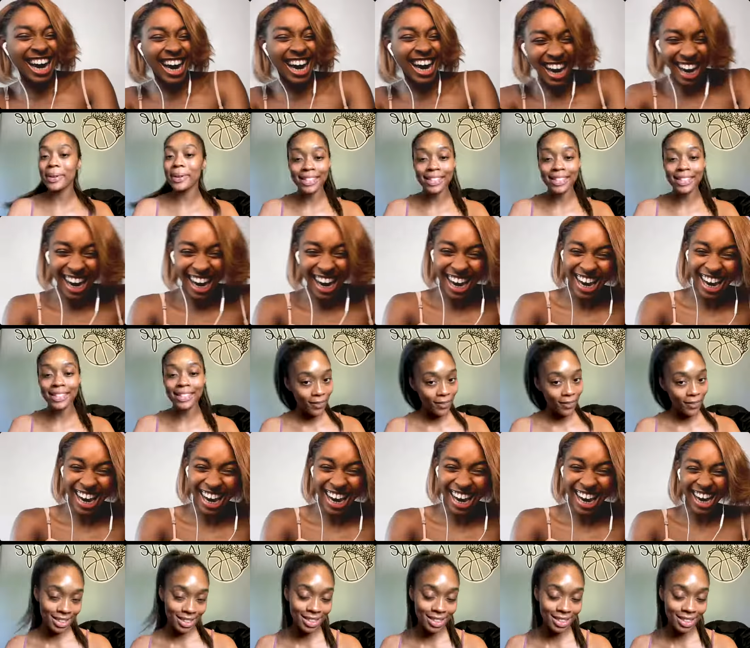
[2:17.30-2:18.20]

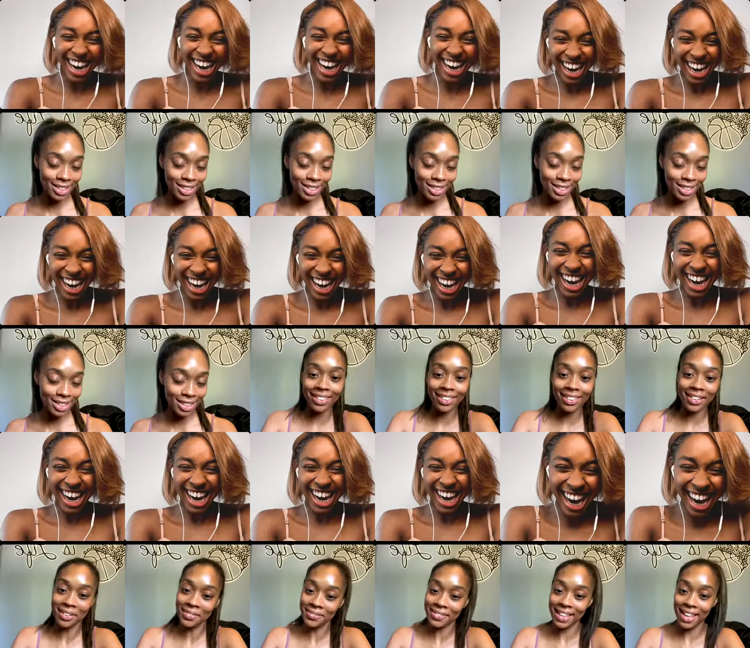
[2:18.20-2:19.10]
Speaker 1: Selfish, I
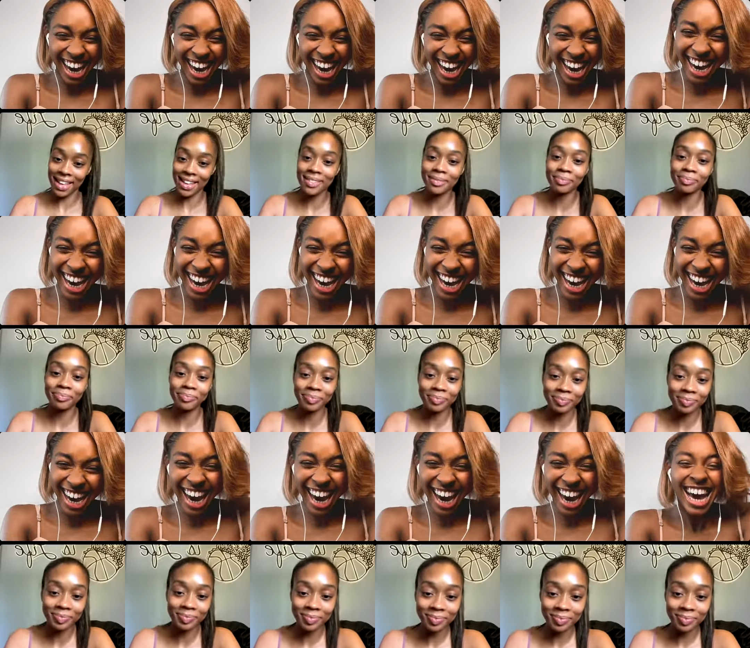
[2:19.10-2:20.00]
love that.
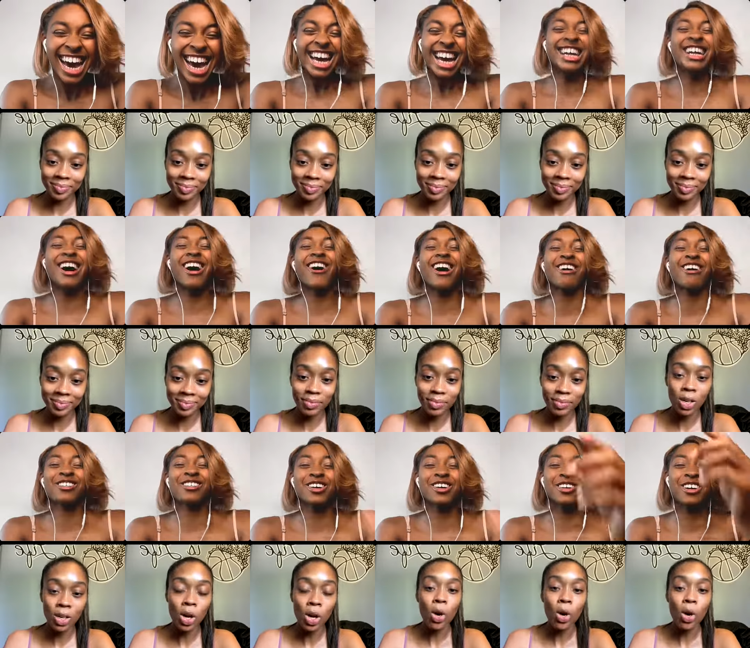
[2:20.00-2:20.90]
No,
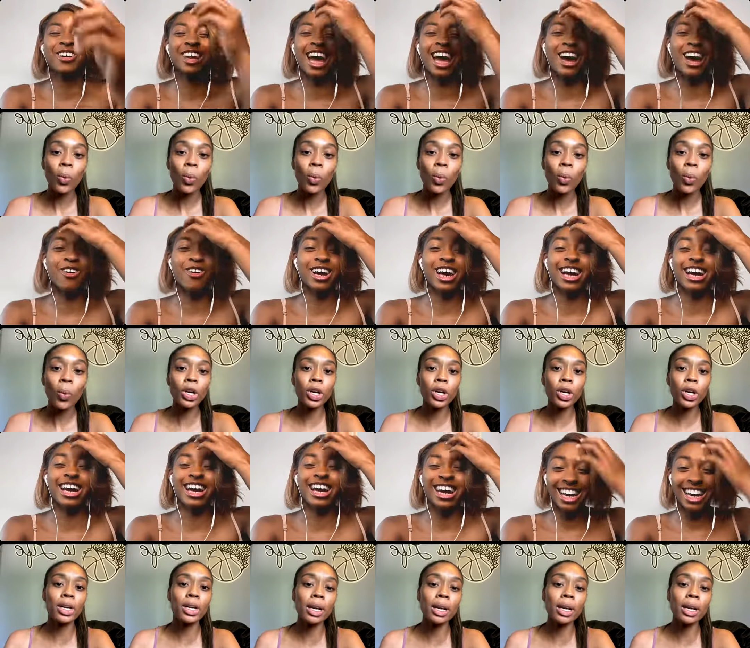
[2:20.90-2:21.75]
I'm so glad. Wait, okay.